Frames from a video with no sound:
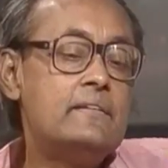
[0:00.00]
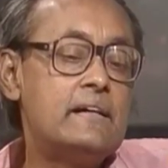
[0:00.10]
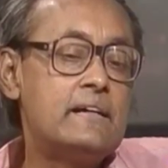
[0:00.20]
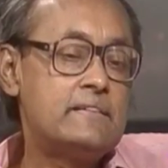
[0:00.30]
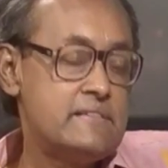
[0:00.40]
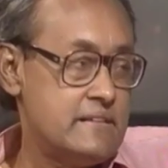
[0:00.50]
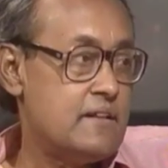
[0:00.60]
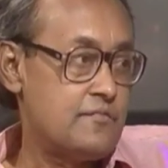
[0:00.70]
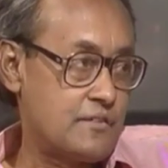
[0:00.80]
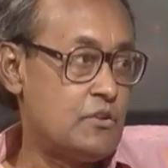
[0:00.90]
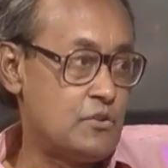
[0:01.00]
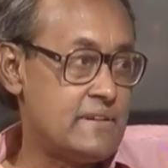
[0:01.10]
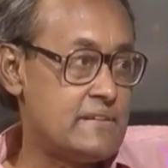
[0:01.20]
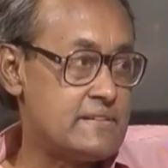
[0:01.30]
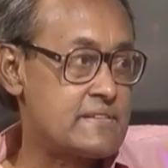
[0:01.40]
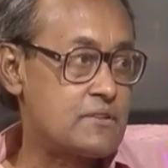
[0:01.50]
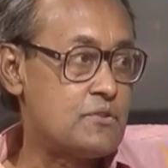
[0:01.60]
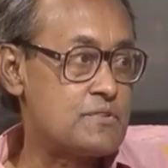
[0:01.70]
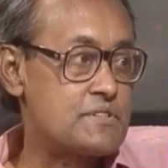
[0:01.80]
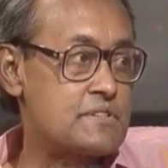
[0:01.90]
the critique of colonial
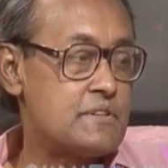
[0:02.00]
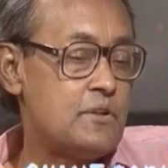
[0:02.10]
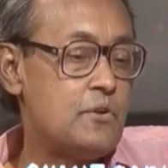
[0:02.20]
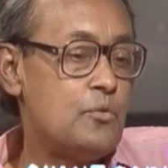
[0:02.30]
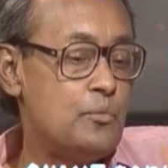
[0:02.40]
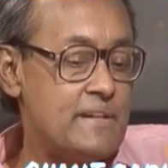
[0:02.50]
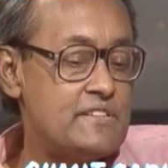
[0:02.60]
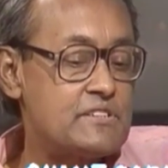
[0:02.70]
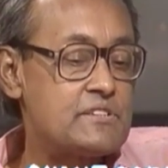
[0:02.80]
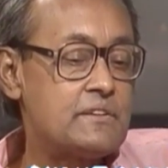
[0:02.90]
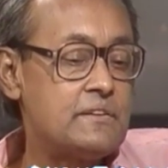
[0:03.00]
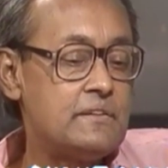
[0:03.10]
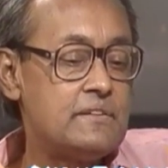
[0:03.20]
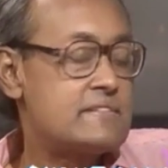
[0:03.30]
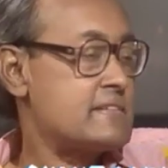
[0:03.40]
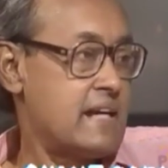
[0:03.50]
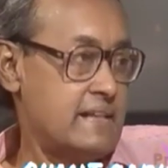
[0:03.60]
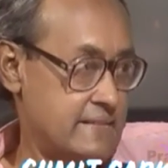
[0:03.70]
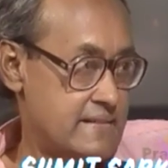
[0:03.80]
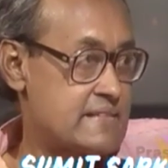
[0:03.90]
discourse, which
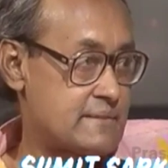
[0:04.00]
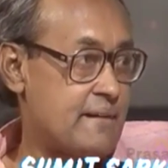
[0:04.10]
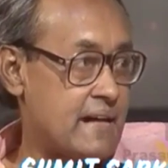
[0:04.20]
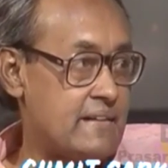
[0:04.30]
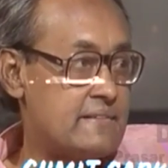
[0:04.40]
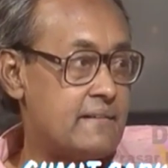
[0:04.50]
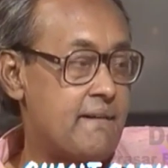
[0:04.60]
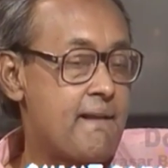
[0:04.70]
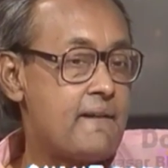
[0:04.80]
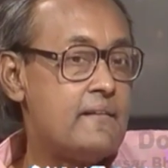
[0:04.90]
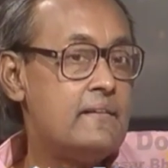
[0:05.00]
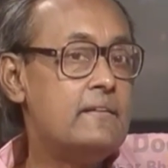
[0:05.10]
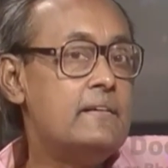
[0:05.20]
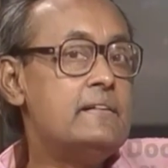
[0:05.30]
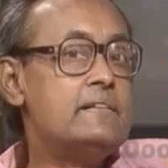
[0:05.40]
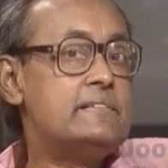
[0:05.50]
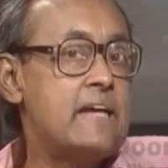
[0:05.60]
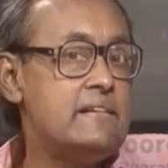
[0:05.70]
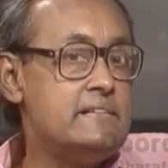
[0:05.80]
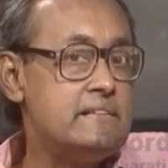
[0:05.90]
Said inspired,
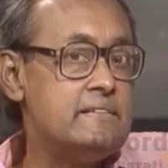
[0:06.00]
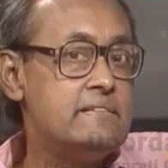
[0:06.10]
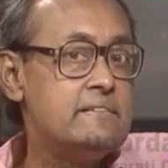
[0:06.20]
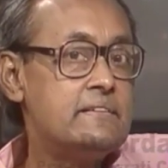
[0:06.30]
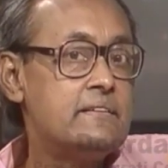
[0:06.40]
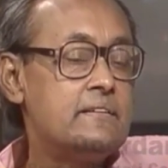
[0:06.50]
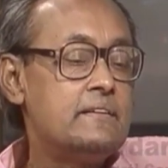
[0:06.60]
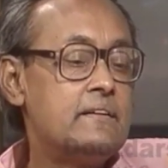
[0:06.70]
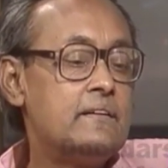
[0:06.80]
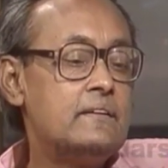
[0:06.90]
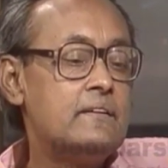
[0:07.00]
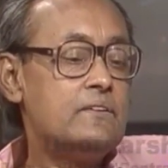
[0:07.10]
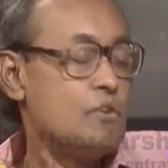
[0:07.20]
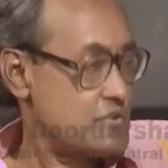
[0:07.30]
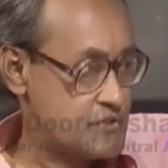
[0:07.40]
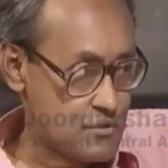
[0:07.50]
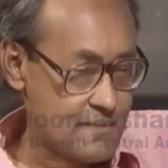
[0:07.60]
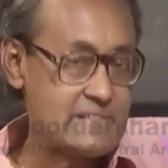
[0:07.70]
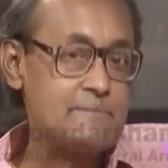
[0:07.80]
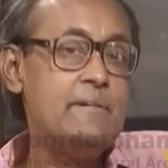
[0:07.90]
tended not so
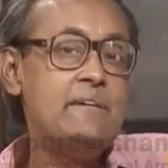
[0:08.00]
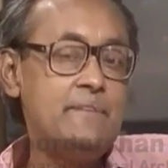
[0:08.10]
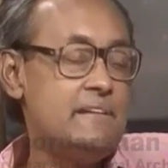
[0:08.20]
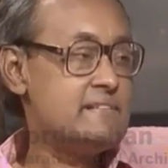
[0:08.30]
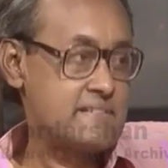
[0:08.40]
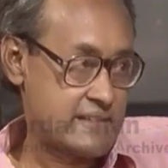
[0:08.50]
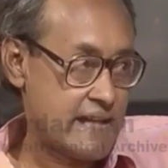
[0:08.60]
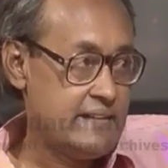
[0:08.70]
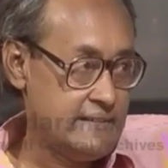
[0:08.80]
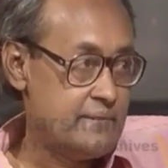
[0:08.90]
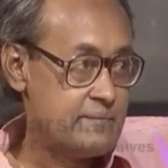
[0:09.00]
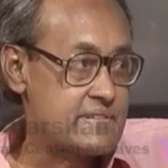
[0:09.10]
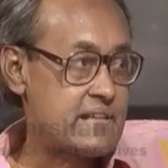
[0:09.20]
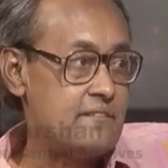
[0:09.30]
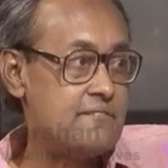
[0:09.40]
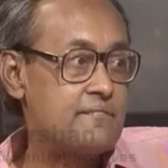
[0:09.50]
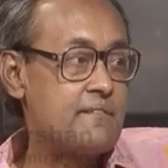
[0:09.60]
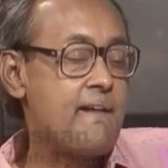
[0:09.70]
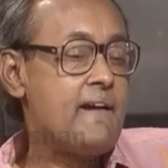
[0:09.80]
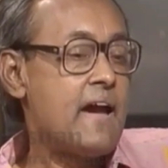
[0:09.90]
much maybe inside himself,
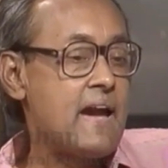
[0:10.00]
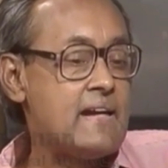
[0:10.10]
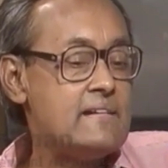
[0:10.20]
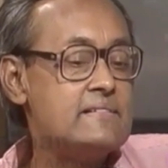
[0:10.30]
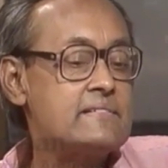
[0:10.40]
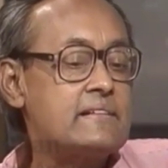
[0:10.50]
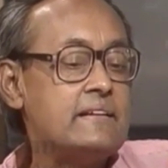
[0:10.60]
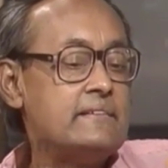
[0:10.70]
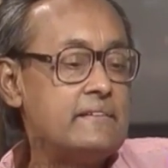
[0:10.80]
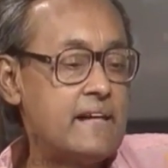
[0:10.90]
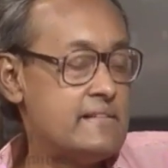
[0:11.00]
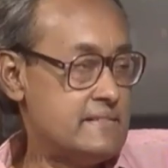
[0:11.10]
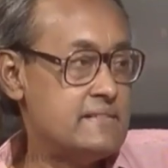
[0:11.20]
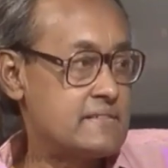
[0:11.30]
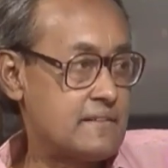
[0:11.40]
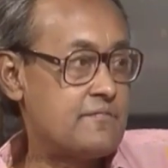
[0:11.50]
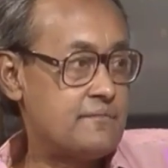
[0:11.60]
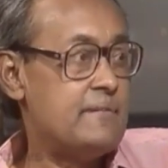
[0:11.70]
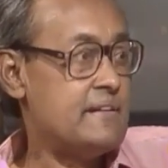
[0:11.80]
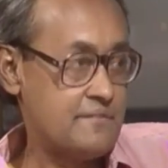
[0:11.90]
as in the writings of
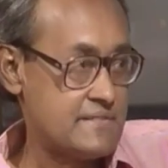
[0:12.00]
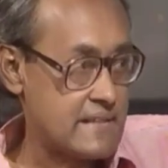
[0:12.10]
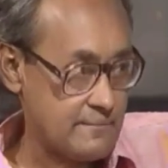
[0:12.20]
many of his